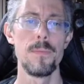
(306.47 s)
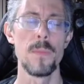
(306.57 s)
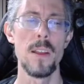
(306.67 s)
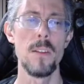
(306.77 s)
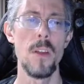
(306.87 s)

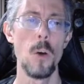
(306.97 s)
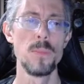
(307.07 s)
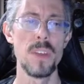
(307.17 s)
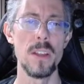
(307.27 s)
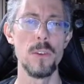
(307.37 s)
And in the hopes
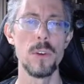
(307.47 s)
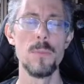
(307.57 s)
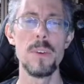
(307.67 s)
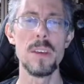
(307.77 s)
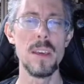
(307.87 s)
that you can
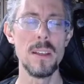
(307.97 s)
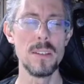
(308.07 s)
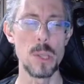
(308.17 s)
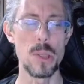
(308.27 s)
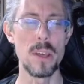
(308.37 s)
begin
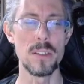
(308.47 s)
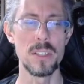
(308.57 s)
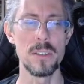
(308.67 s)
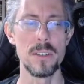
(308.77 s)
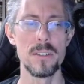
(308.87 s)
to think
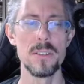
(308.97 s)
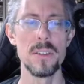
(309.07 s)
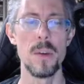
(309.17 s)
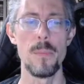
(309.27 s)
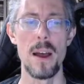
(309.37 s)
seriously
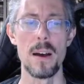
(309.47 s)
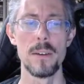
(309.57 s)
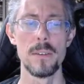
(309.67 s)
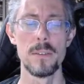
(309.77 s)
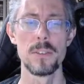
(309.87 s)
about
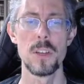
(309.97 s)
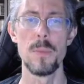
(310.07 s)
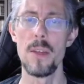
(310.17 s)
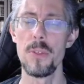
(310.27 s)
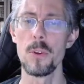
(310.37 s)
some
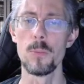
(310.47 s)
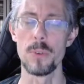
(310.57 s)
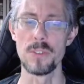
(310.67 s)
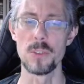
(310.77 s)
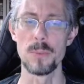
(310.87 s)
ethical
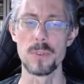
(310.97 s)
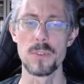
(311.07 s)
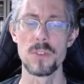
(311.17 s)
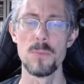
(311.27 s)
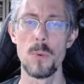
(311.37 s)
principles,
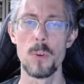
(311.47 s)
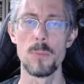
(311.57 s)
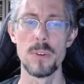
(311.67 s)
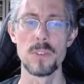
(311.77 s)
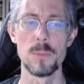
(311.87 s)
some moral
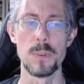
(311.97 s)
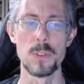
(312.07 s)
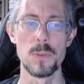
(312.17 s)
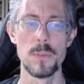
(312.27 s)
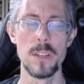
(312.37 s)

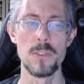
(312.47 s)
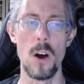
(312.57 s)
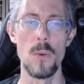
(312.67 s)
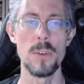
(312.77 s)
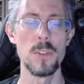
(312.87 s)
principles. It's
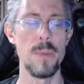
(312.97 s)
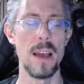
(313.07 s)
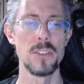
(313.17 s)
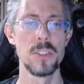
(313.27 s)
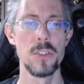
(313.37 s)
always
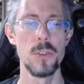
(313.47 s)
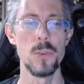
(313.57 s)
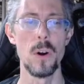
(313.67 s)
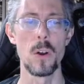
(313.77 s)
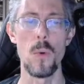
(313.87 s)
best
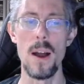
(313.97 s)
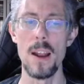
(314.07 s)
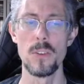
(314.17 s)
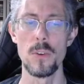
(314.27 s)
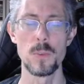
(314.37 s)
to
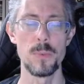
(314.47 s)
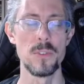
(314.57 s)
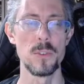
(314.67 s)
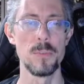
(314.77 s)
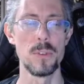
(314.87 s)
acquire those
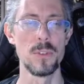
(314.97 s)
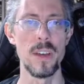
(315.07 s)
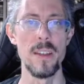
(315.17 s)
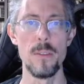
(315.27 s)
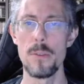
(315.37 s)
principles
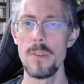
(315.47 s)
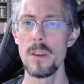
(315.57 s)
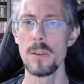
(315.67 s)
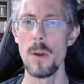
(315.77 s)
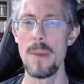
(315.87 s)
and
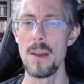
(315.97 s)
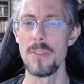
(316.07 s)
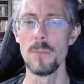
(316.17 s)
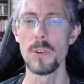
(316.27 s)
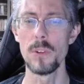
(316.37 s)
think about
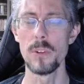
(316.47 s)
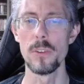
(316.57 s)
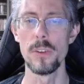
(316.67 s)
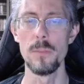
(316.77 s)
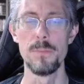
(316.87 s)
them
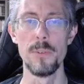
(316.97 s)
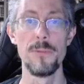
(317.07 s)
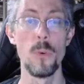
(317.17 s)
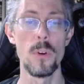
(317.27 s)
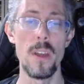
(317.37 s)
clearly
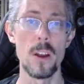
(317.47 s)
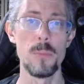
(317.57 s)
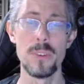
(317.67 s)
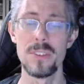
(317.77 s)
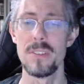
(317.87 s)
before they are
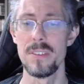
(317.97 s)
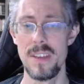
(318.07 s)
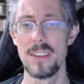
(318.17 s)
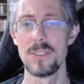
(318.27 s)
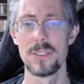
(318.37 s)
put to the
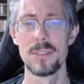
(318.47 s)
test.